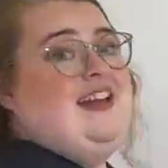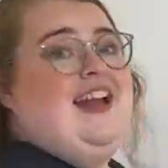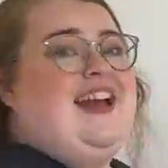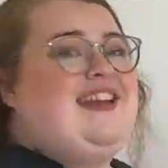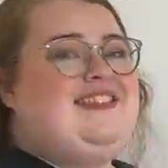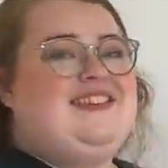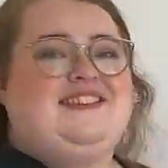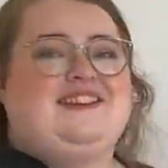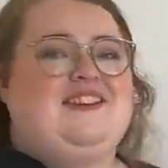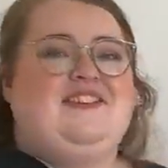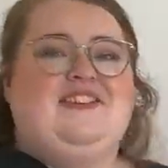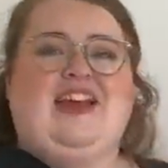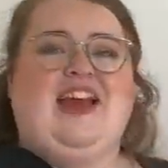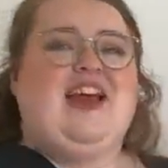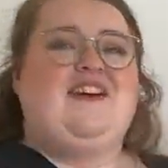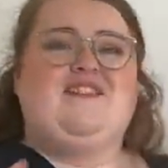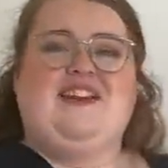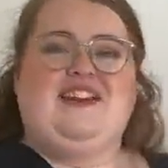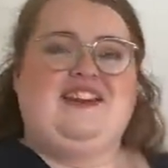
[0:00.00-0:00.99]
And they don't
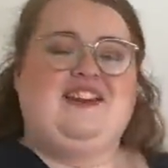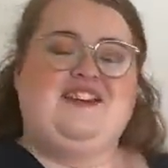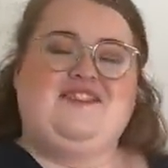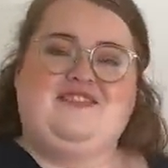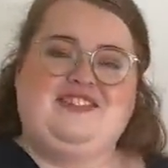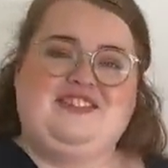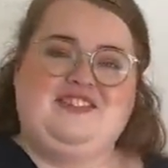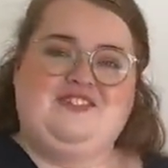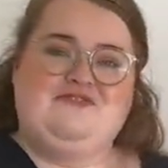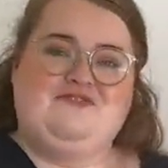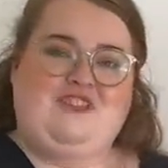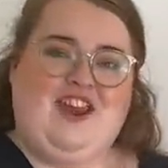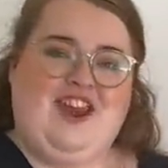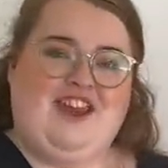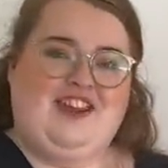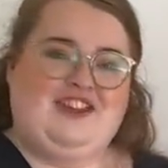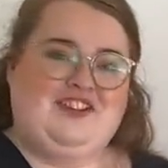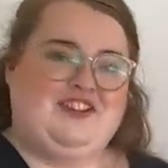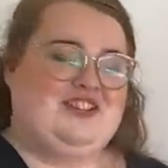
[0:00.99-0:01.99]
have any others in the
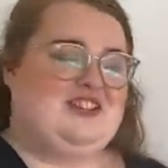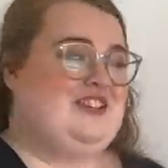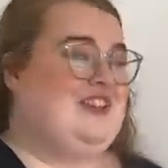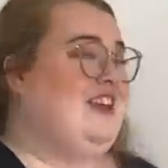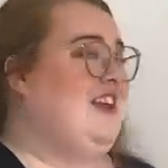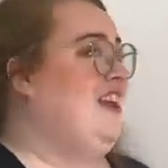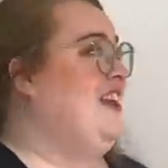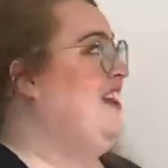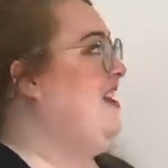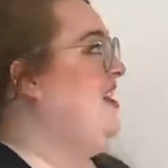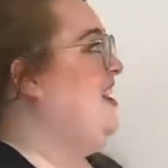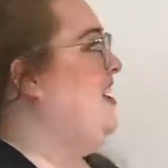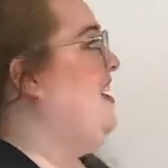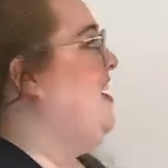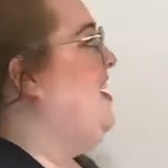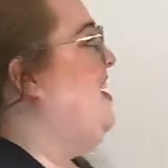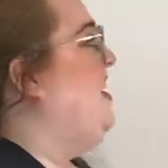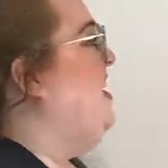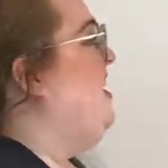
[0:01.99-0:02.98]
range.
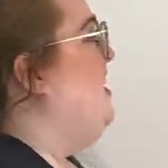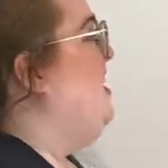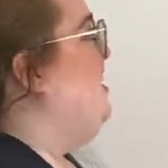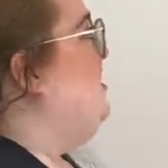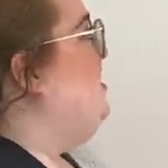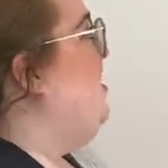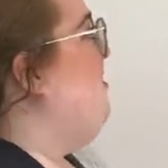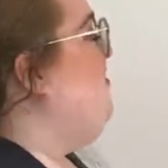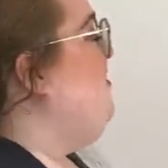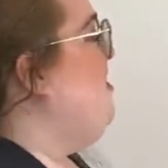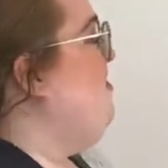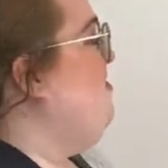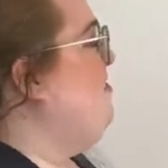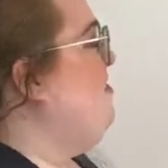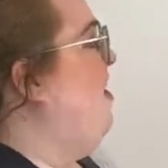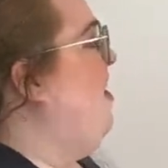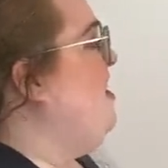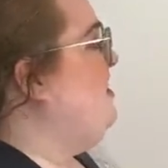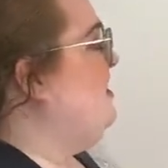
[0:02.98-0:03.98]
So if you
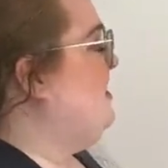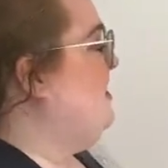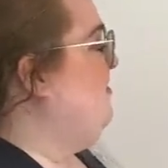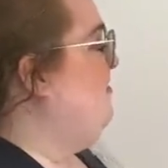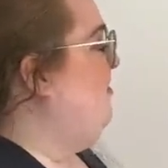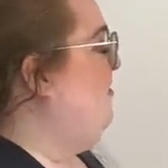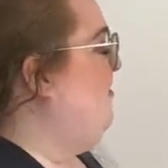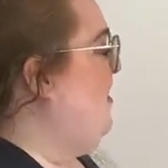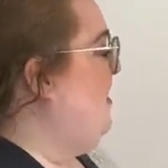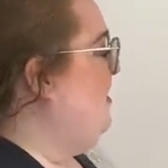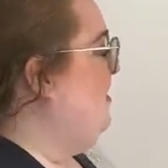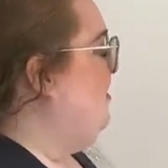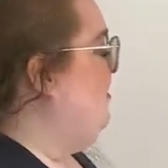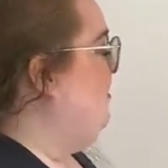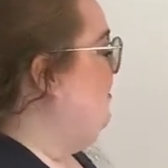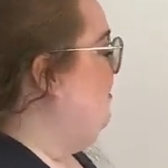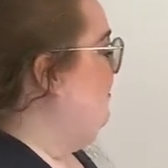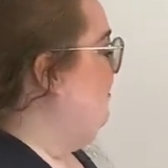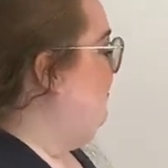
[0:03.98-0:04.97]
guys can think
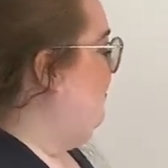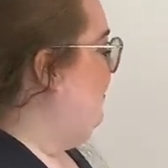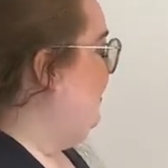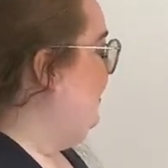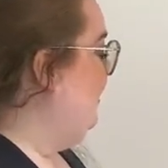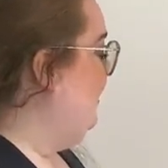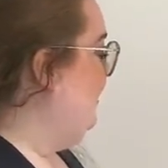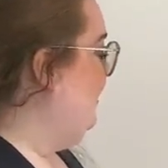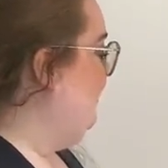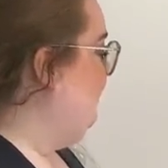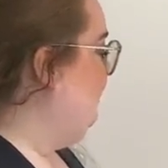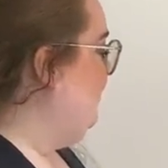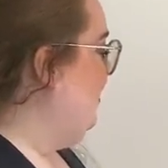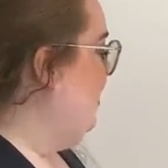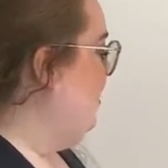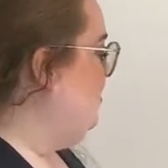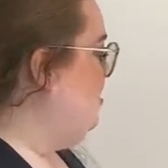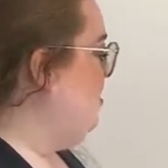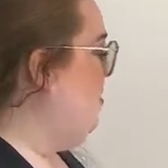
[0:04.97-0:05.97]
of,
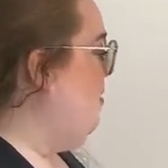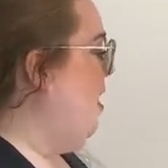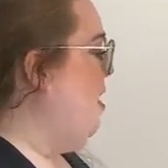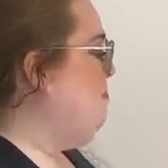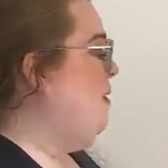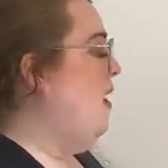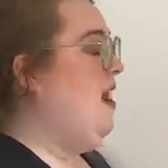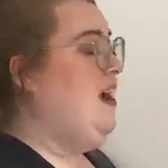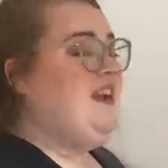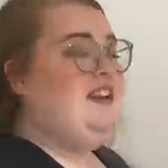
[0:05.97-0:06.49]
do I buy